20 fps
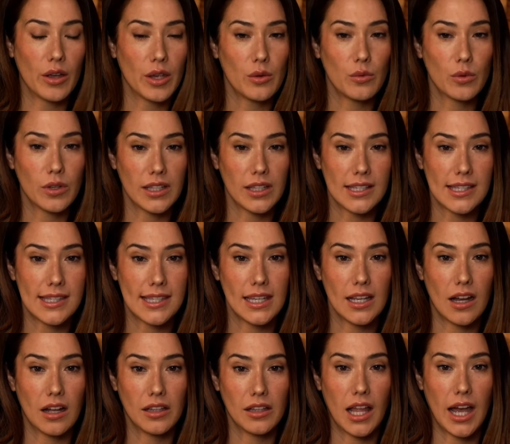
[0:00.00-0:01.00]
all you really
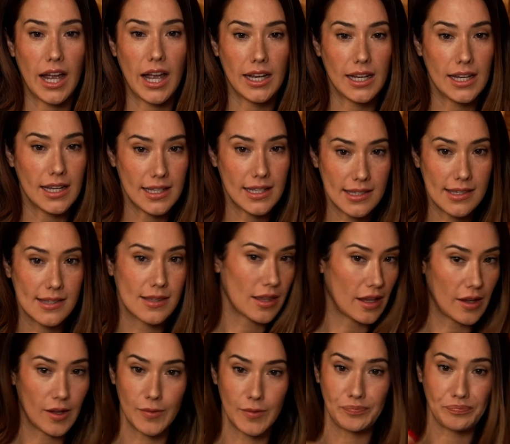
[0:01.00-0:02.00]
see online is
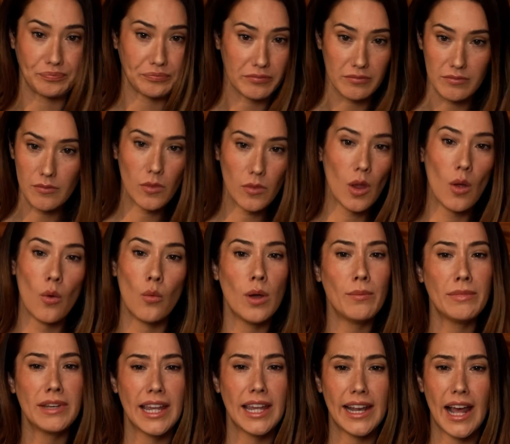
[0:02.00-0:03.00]
the
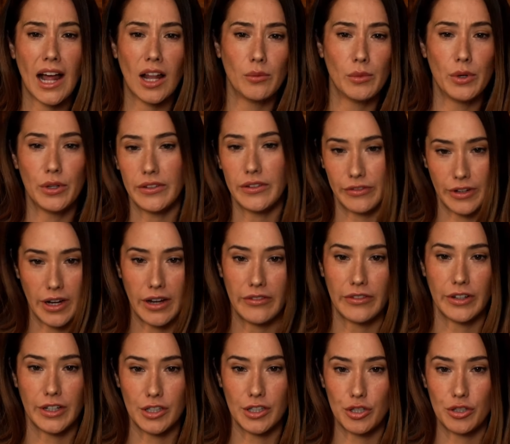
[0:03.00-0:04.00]
women get alimony
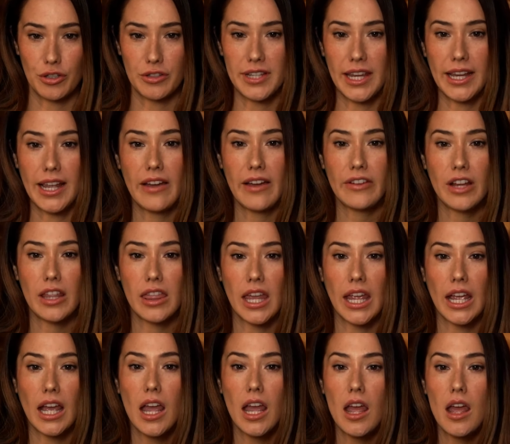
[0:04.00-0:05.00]
forever and she'll take
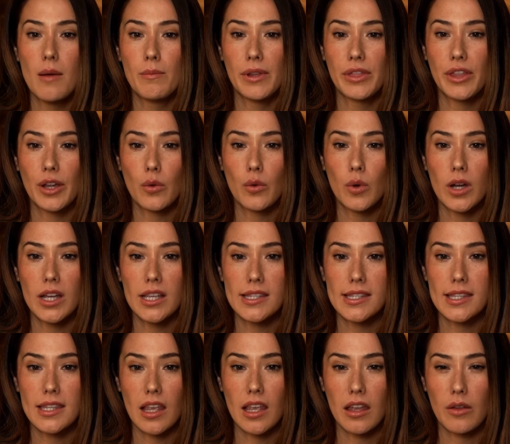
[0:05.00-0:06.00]
everything. But there
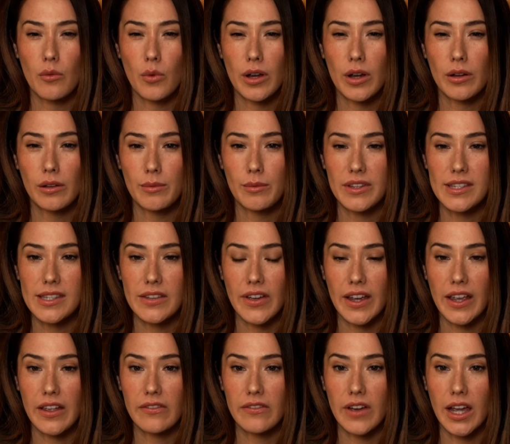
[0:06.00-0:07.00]
was where, let me see if
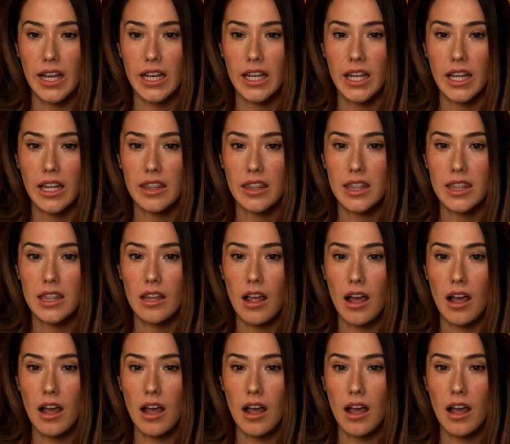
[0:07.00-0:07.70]
I can find it.